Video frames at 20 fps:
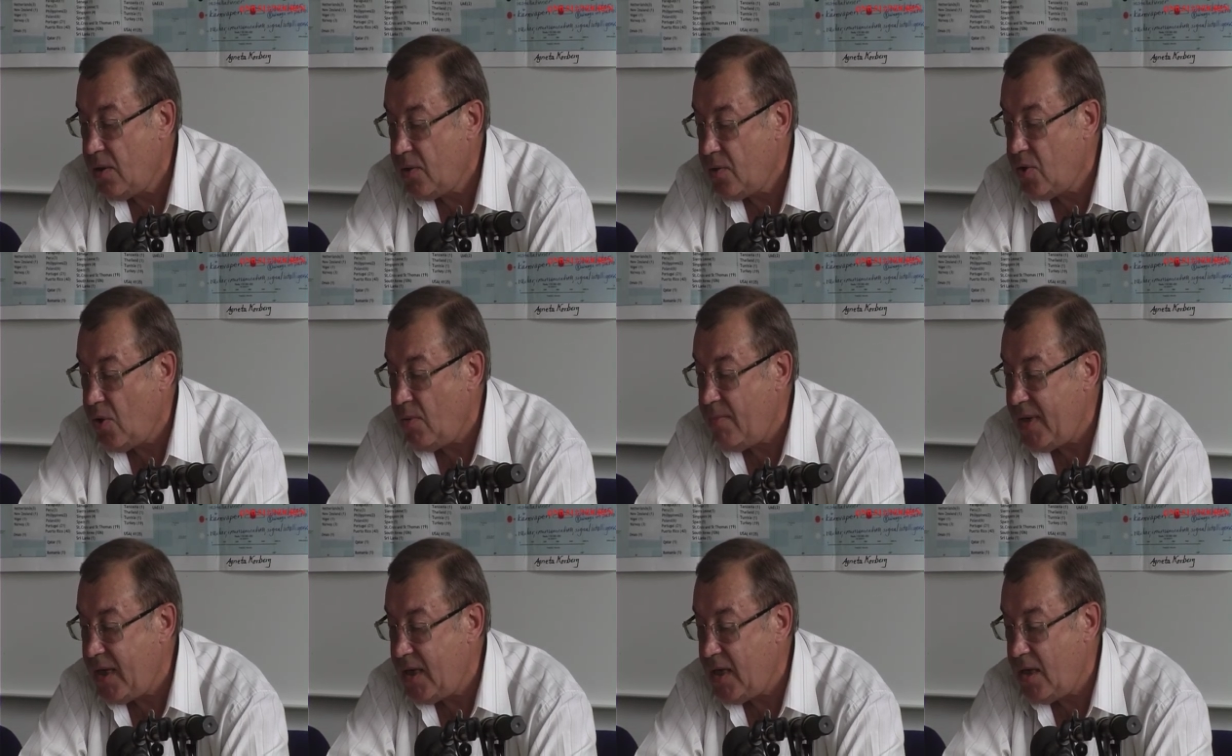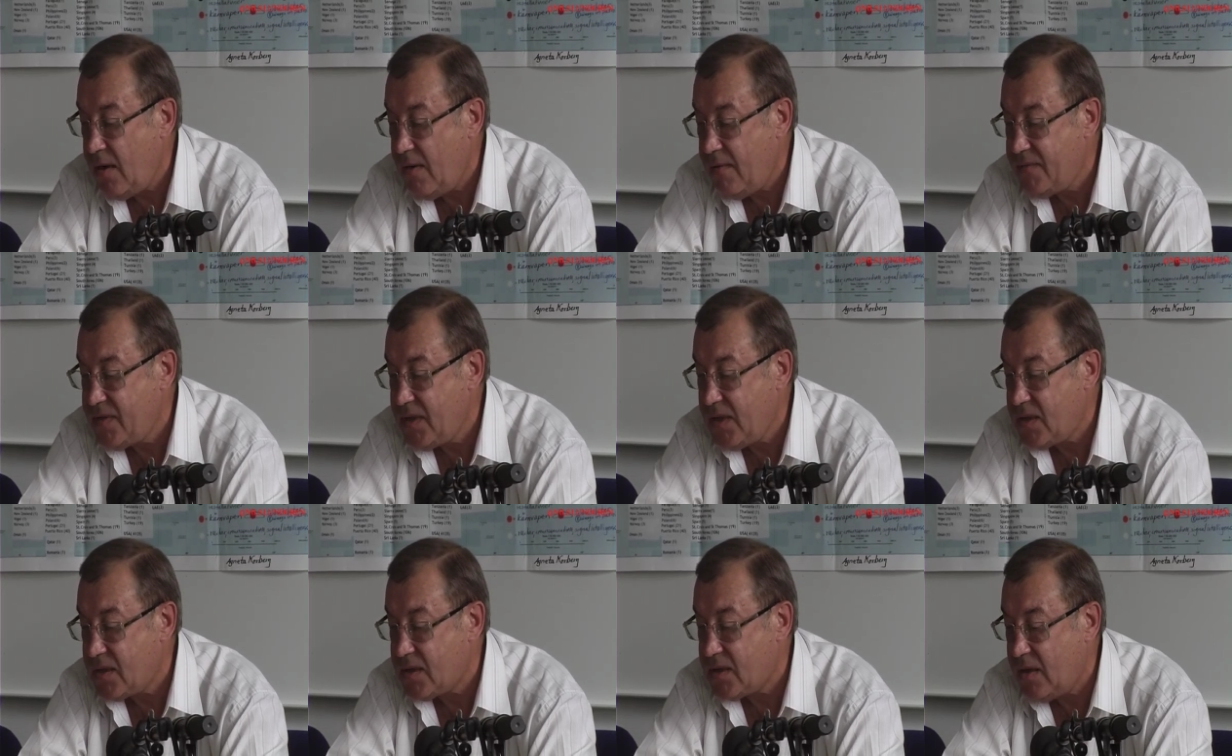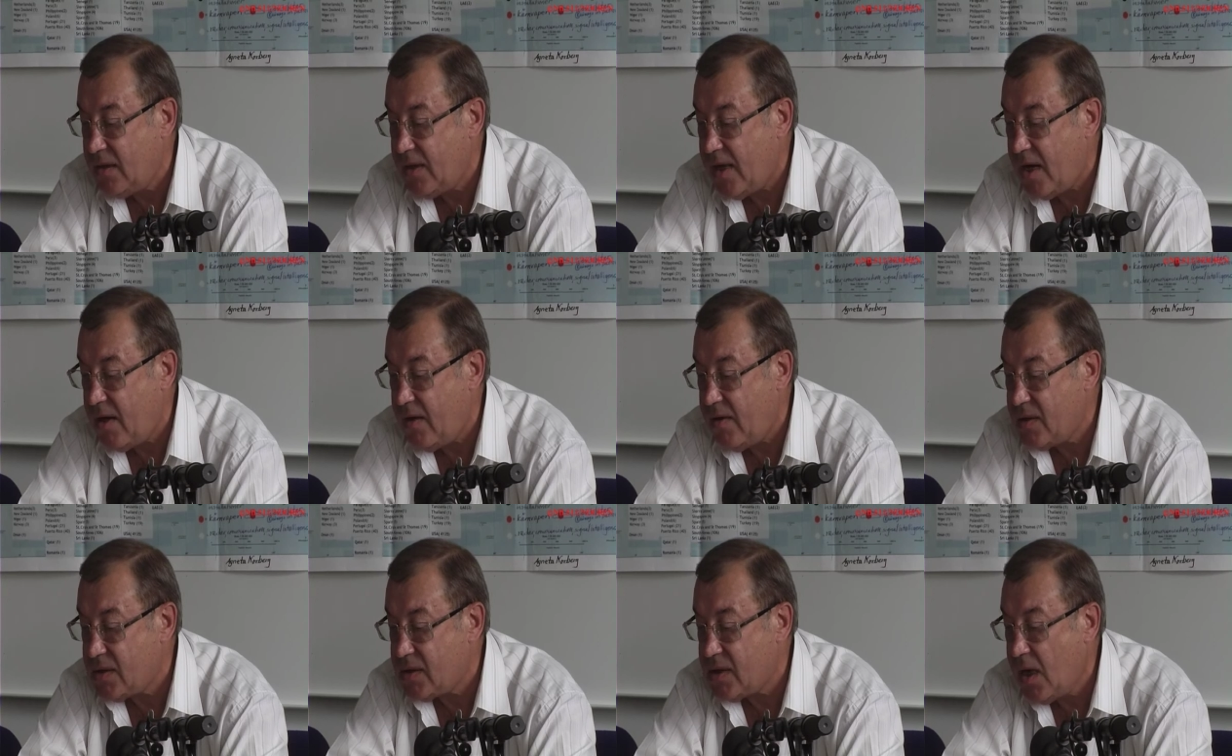Too many of these
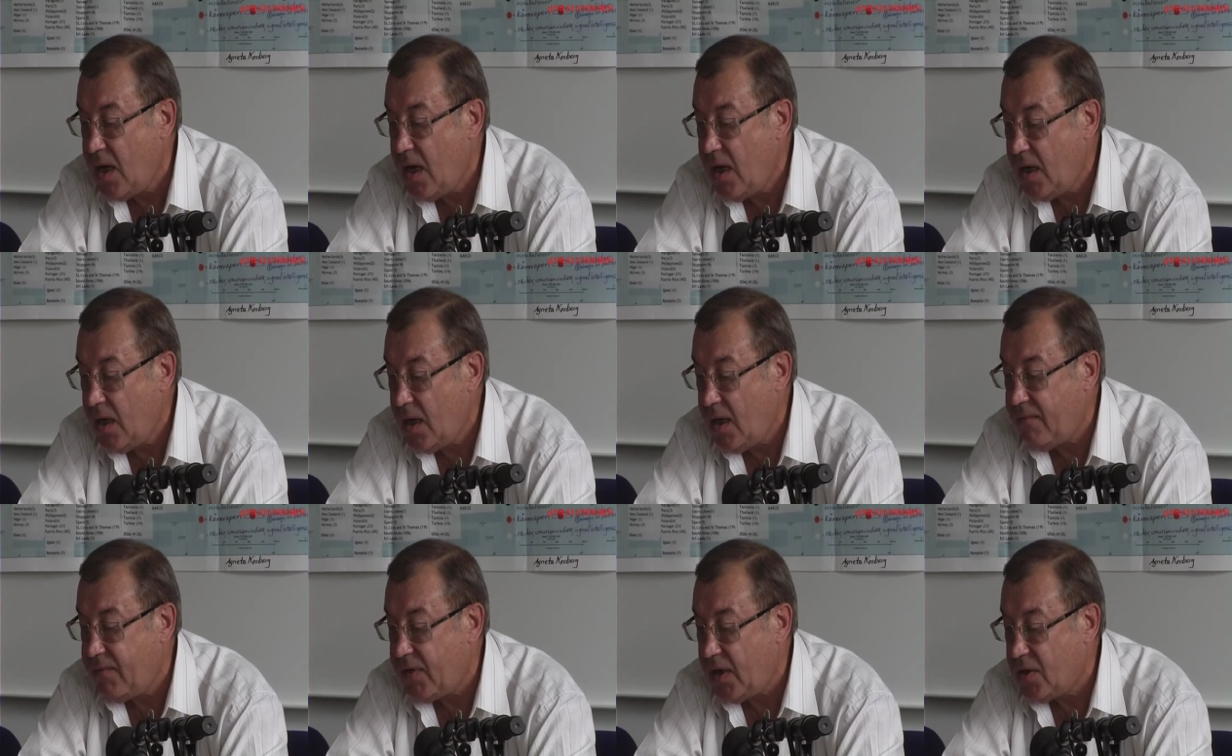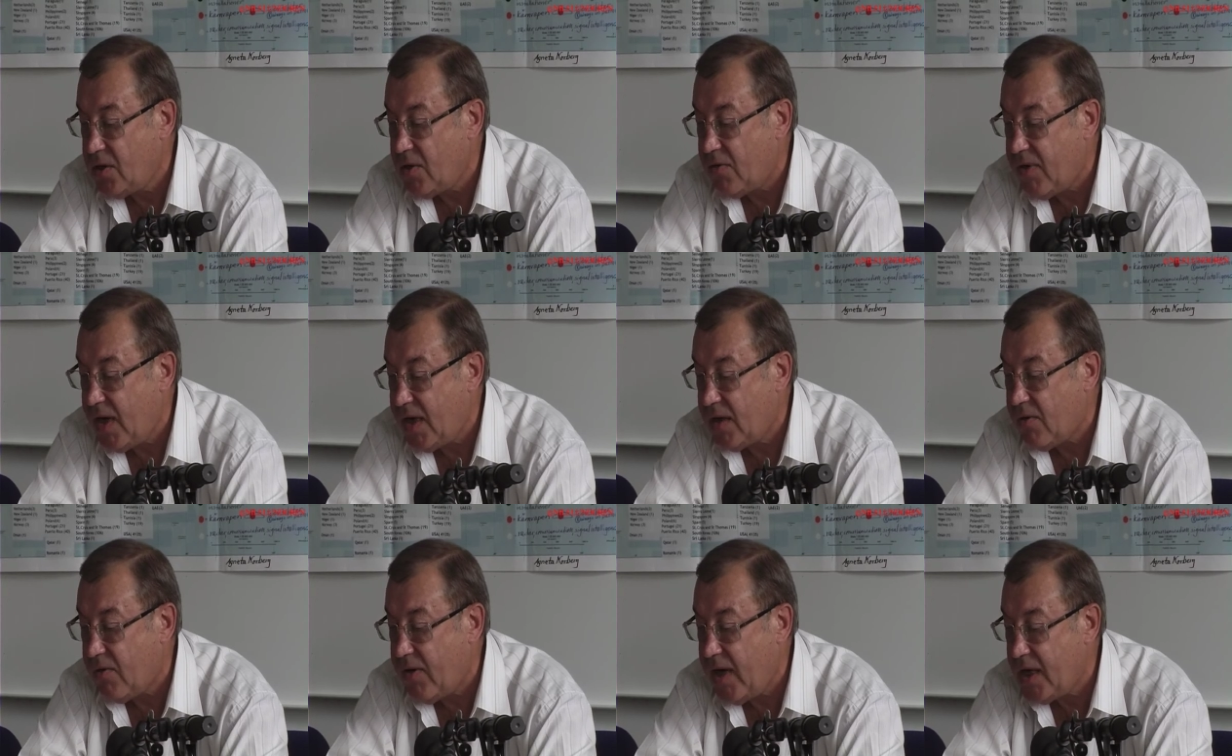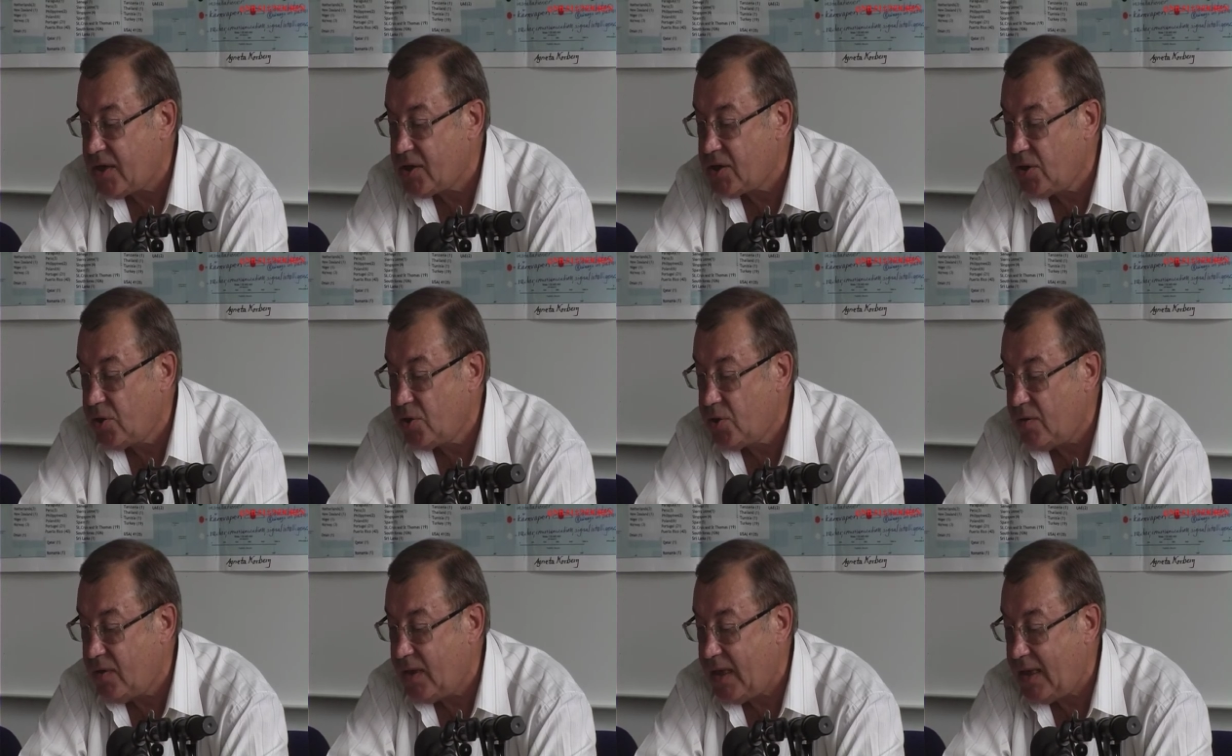scenarios have a direct
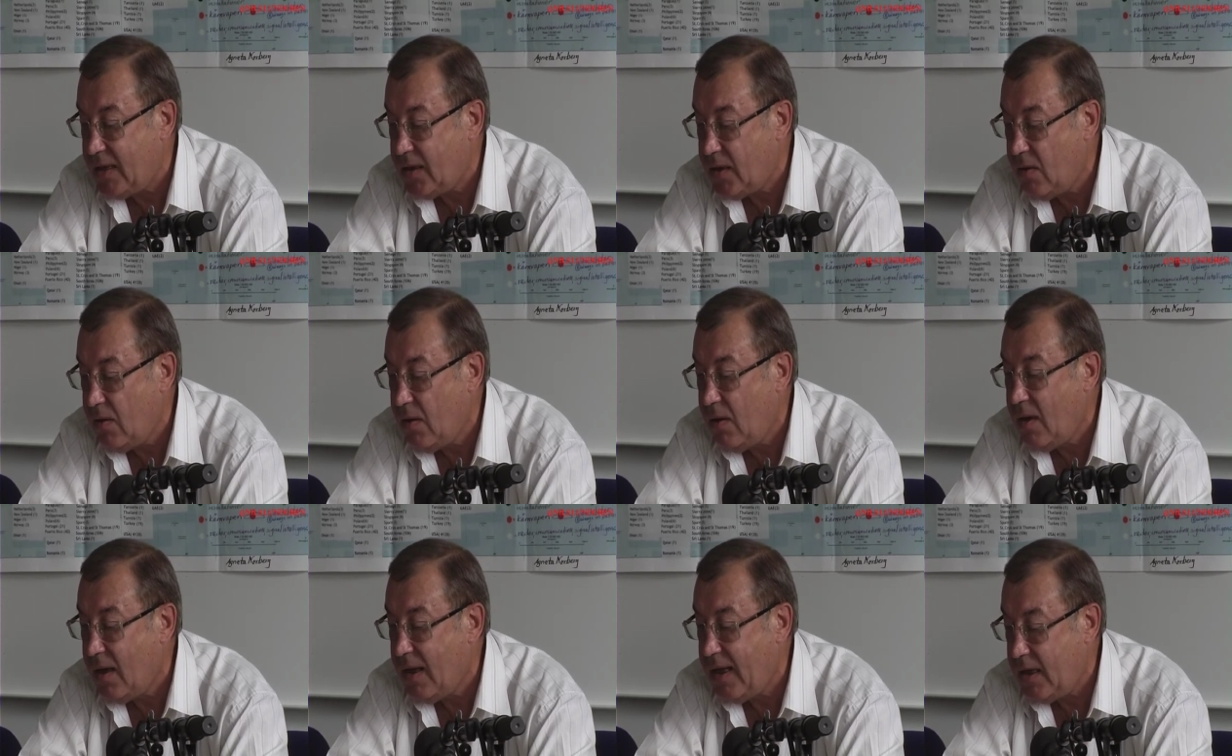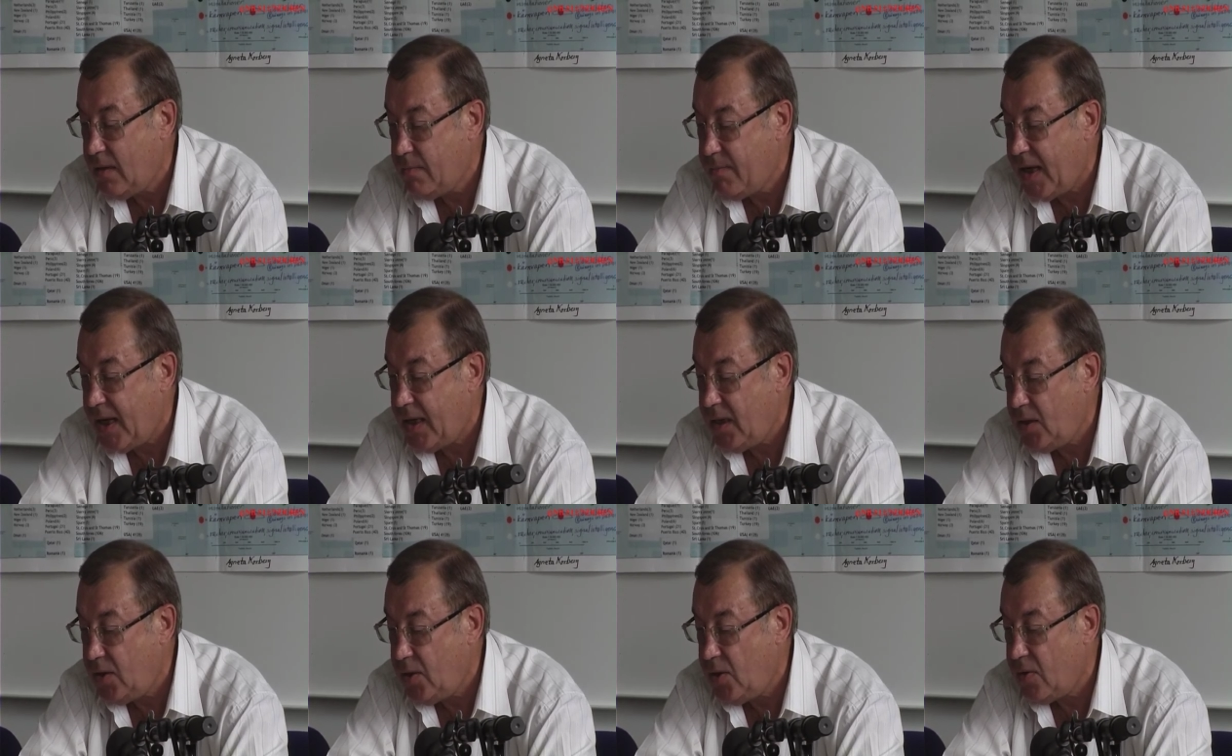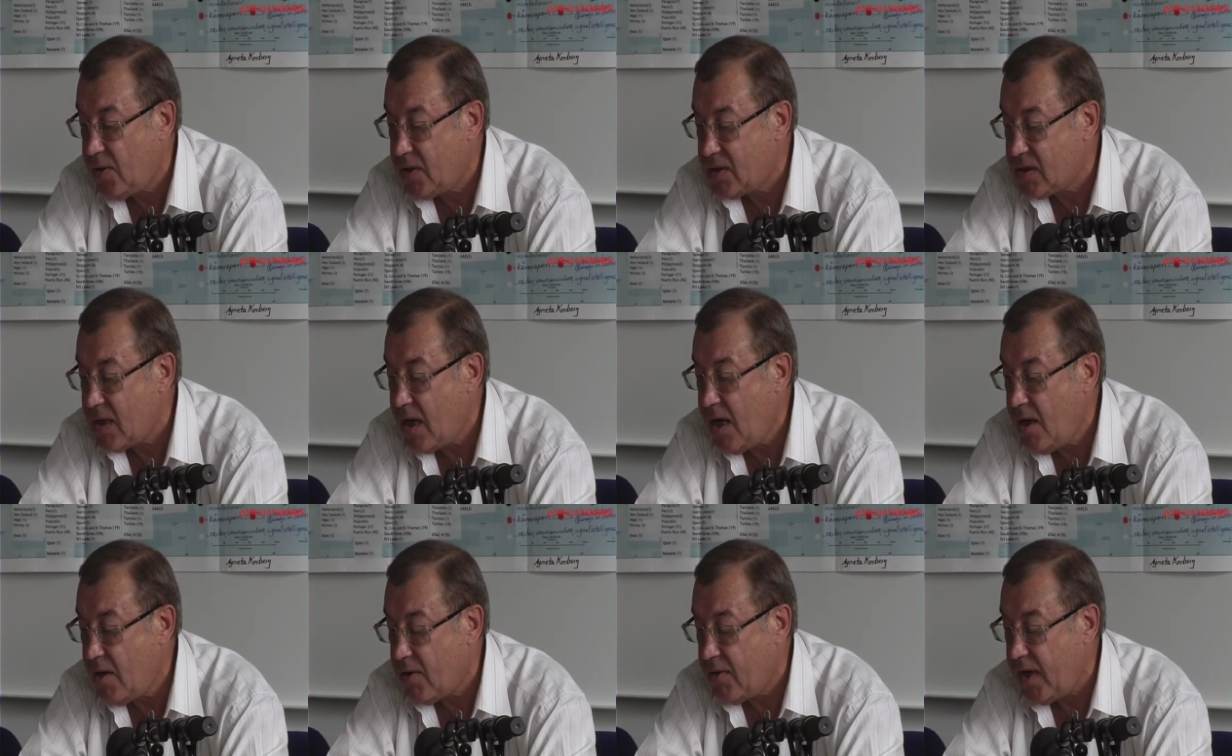reaction to NATO led by US
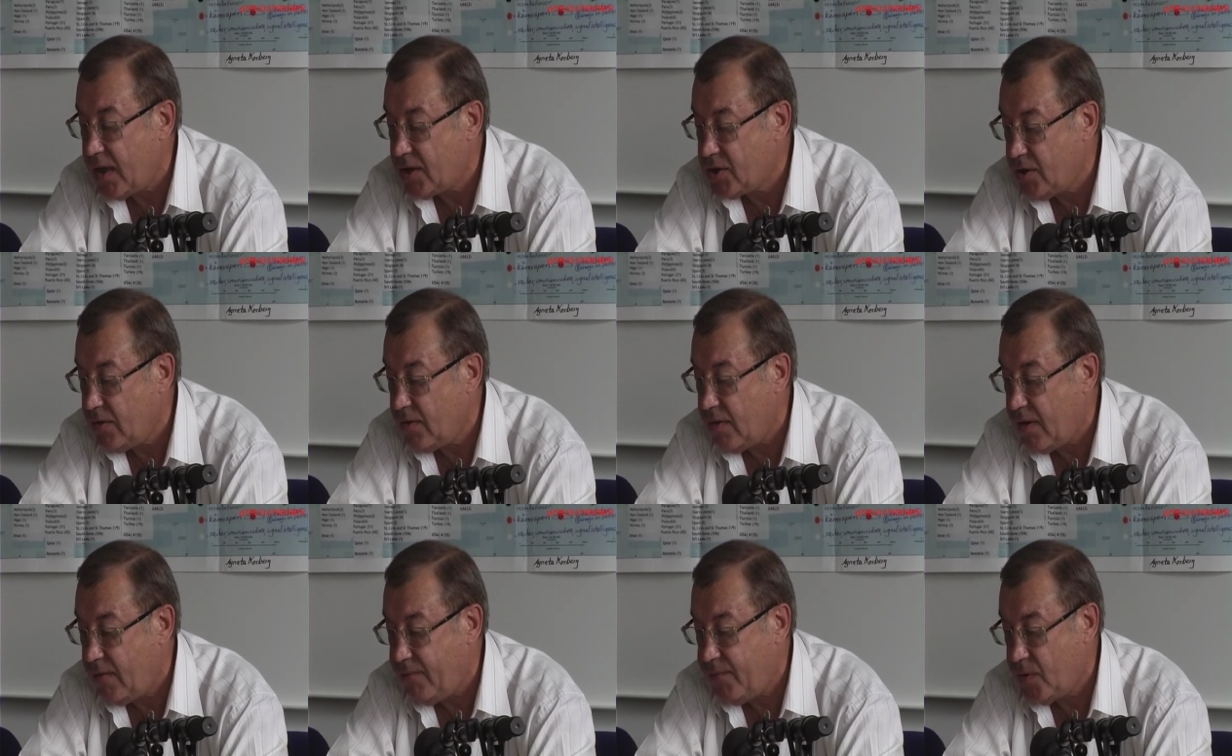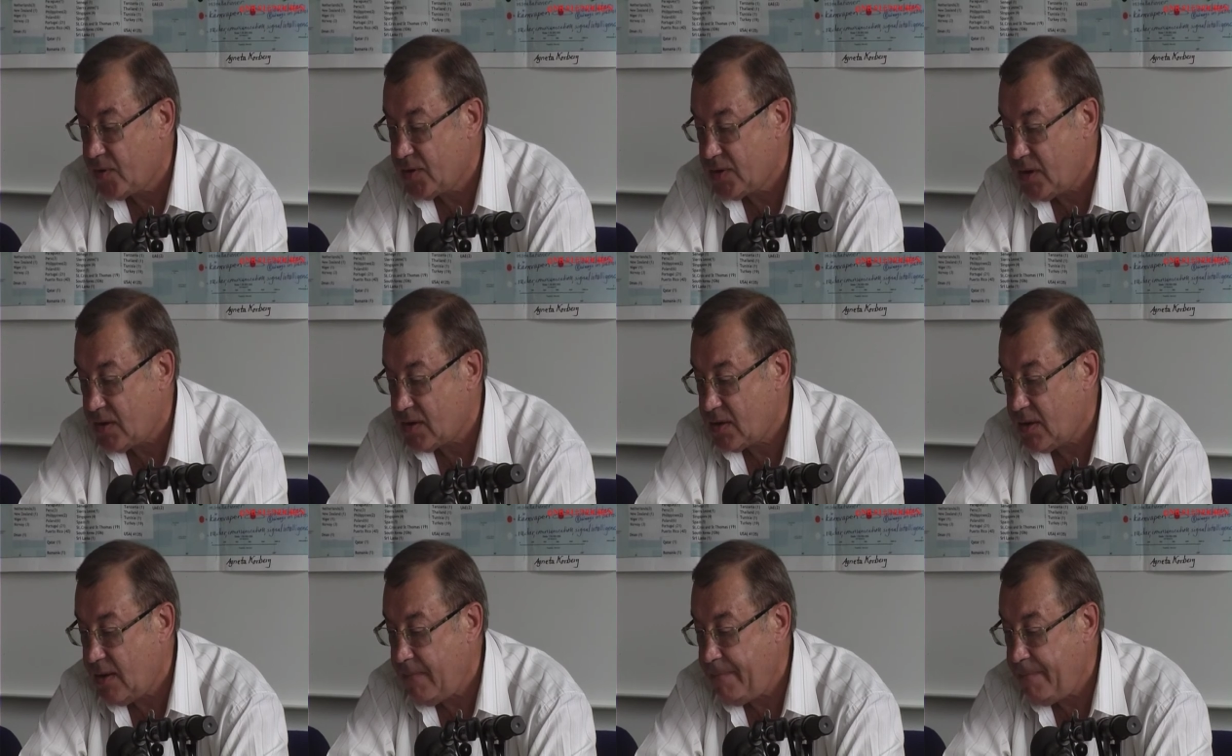reactionary forces.